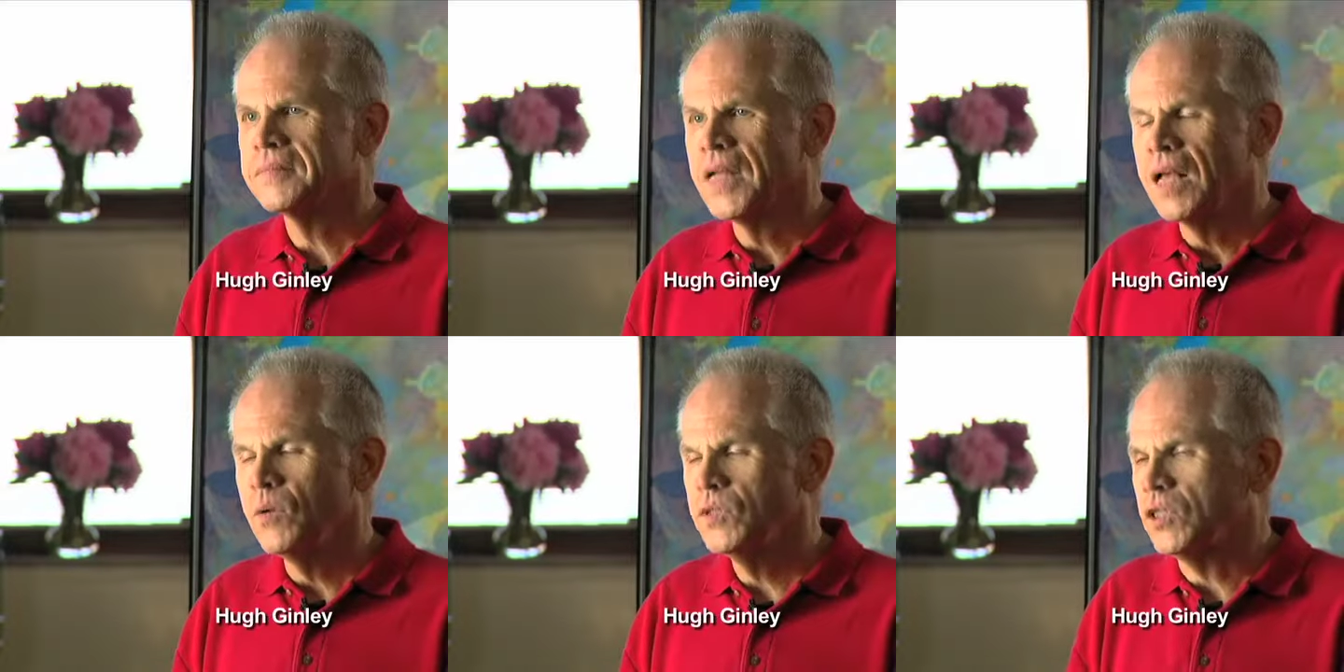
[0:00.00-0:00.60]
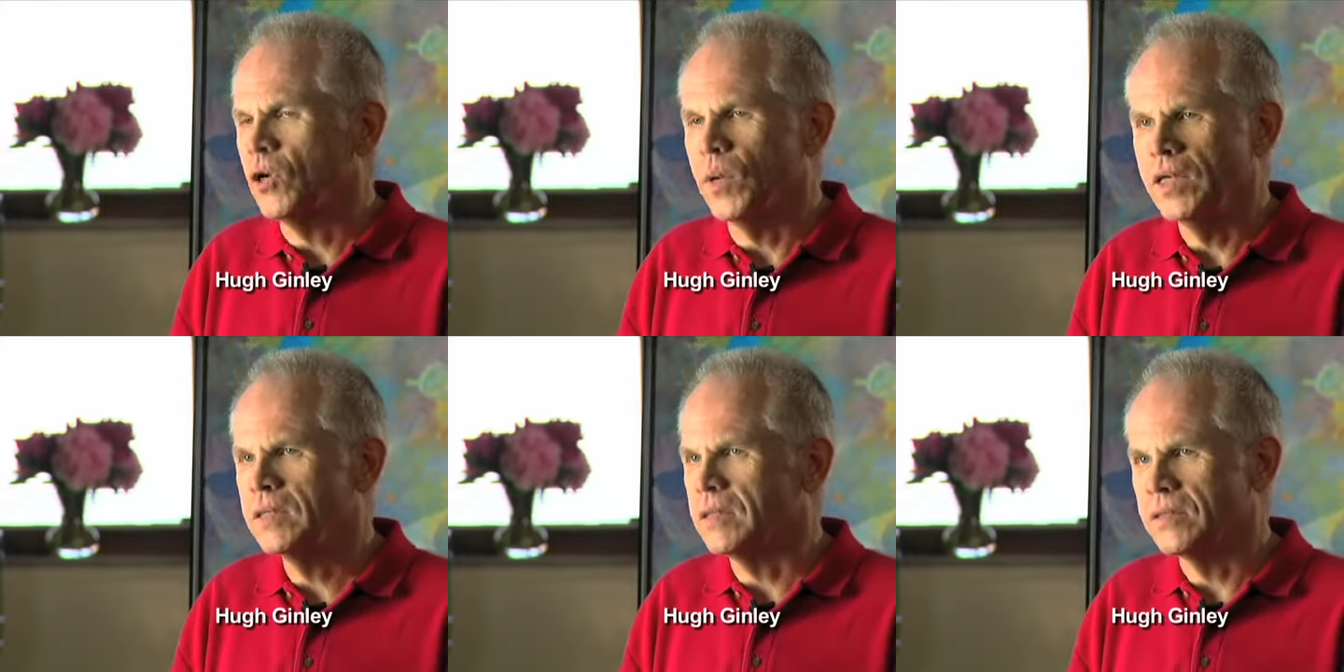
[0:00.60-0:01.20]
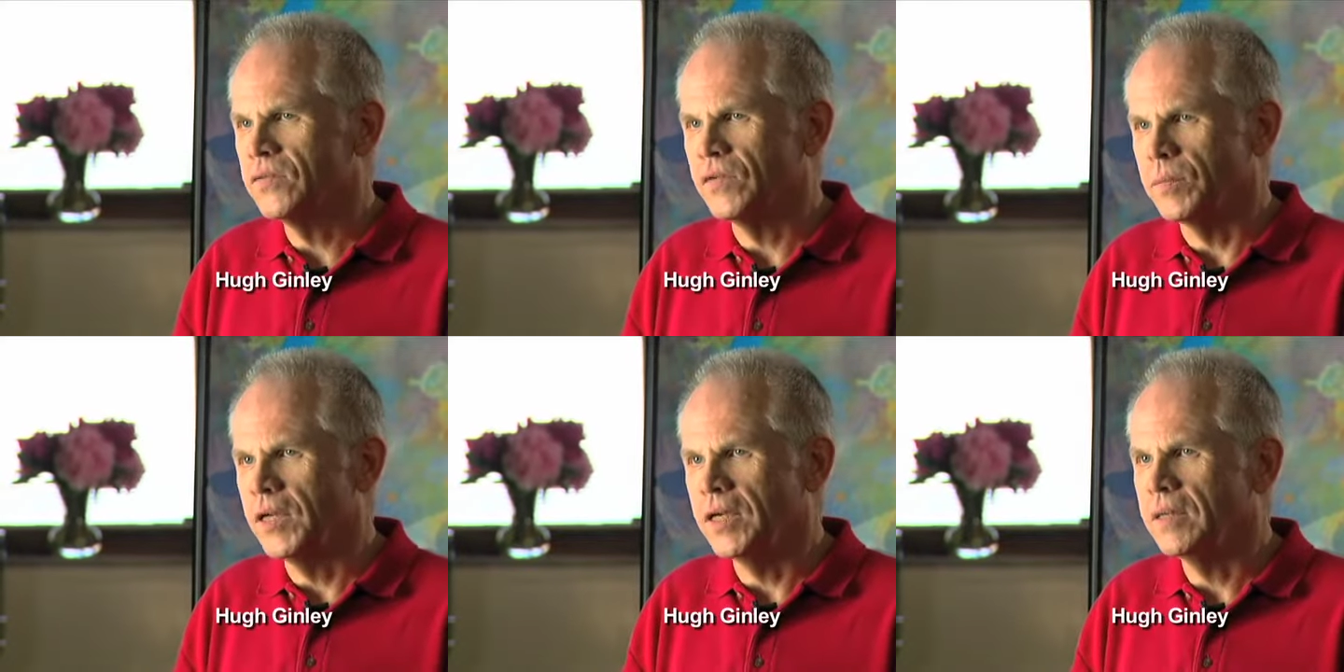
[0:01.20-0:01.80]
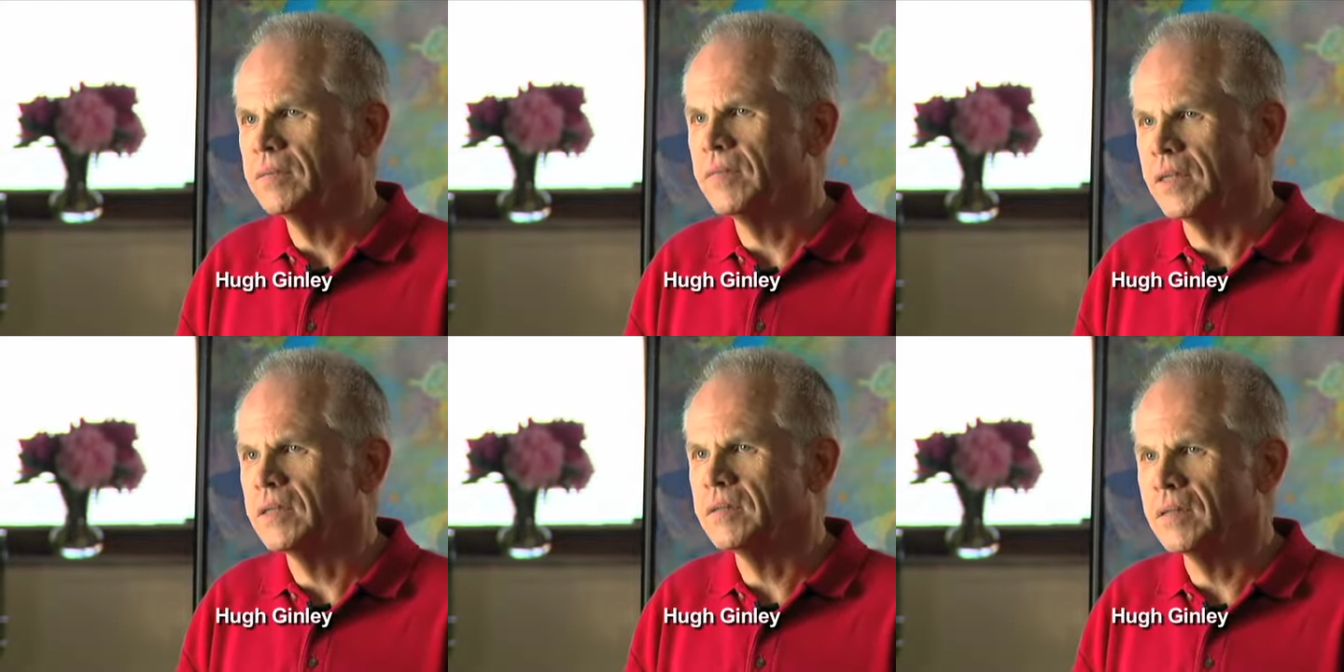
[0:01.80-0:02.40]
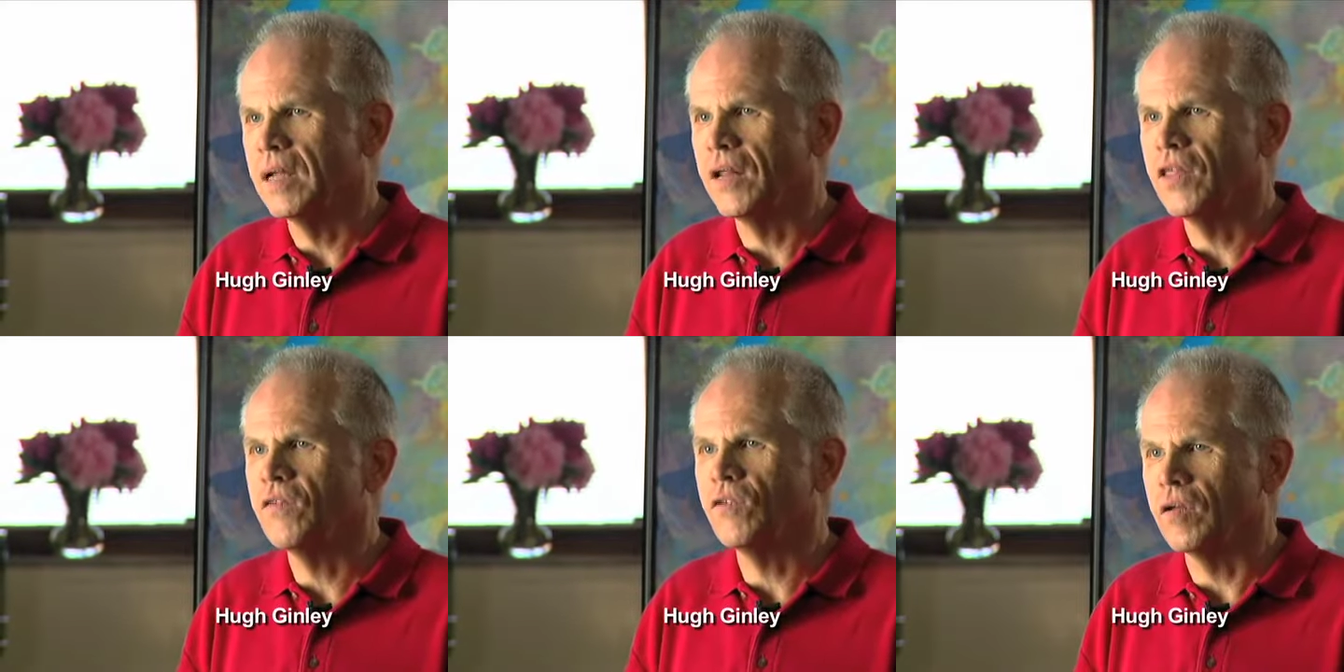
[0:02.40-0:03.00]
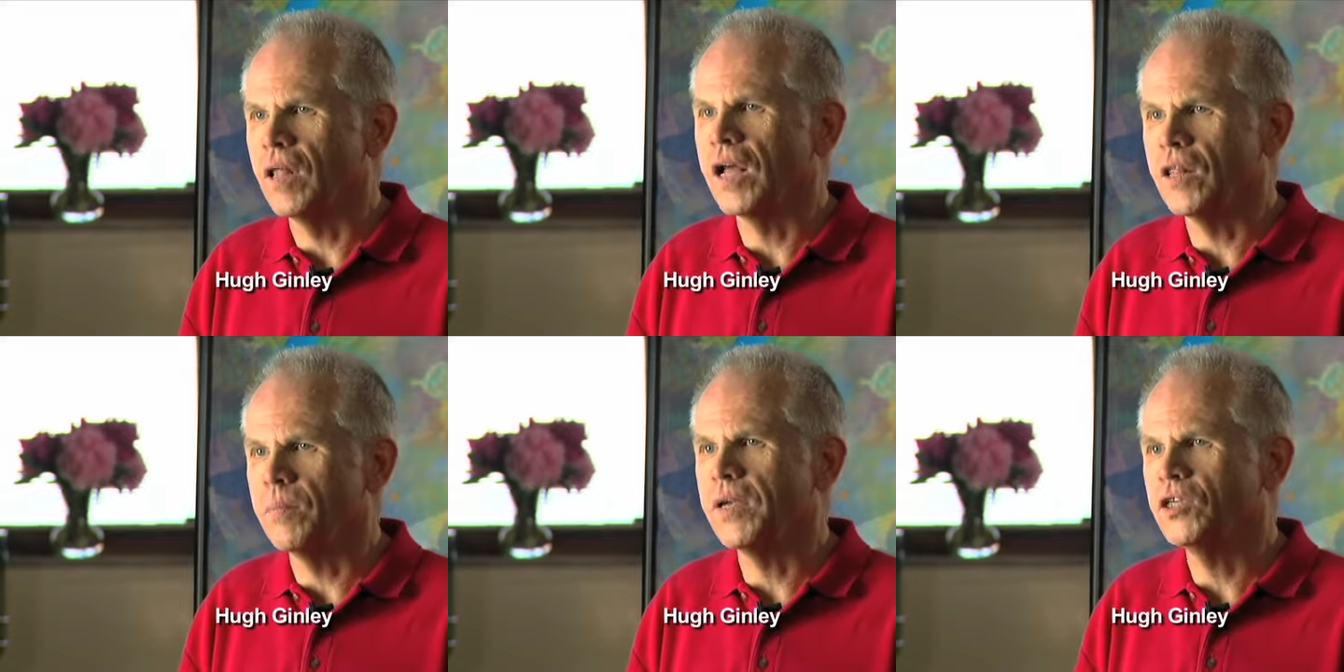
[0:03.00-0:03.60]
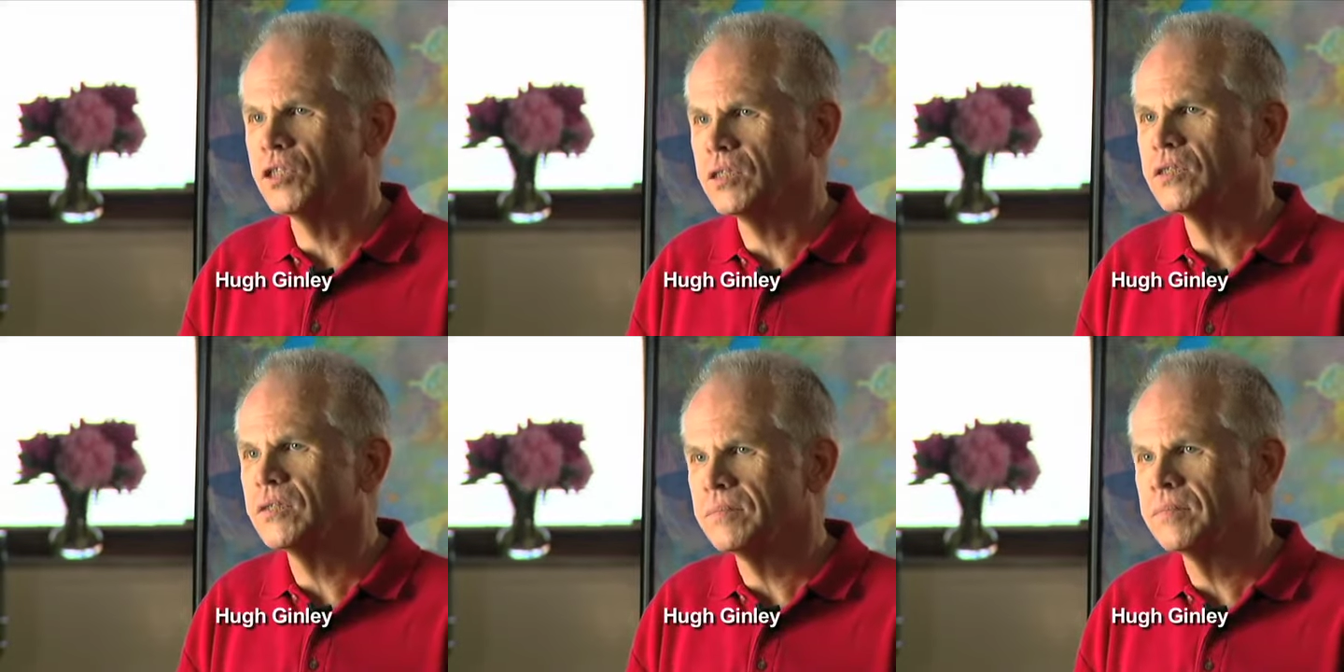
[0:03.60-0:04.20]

It was an oasis for me, and I think for a lot of the patients.